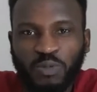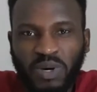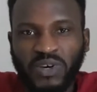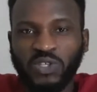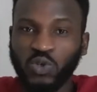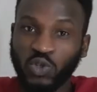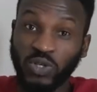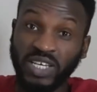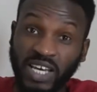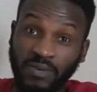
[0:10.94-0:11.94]
Power. So
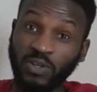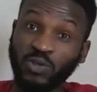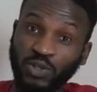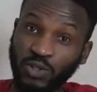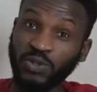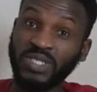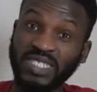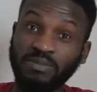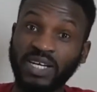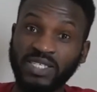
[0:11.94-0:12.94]
today I want to show you
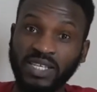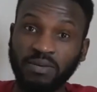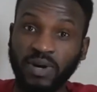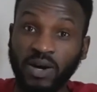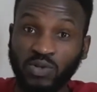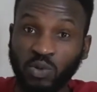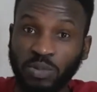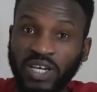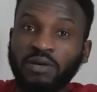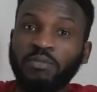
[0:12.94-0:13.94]
step by step how to
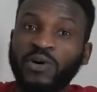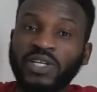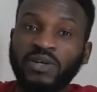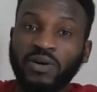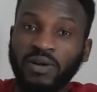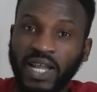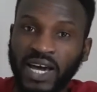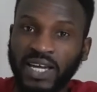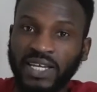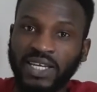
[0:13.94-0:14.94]
make money
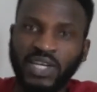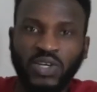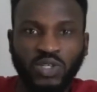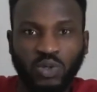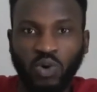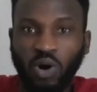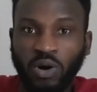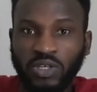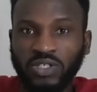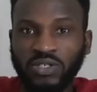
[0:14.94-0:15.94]
online. So
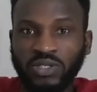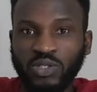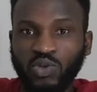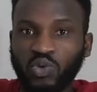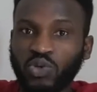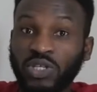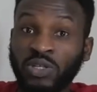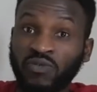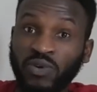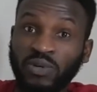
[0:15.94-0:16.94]
all you just need to do, you need
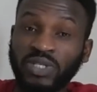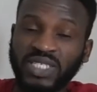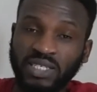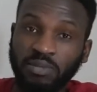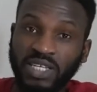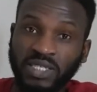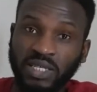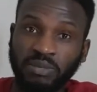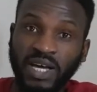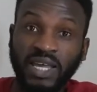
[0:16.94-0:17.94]
to follow this step by
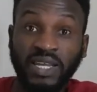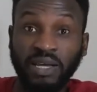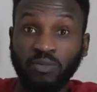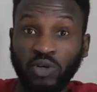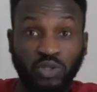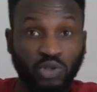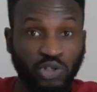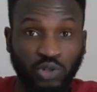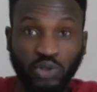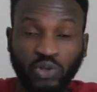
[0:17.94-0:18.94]
step guide that I'm going to
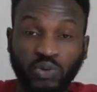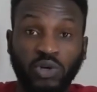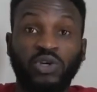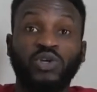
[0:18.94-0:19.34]
show you.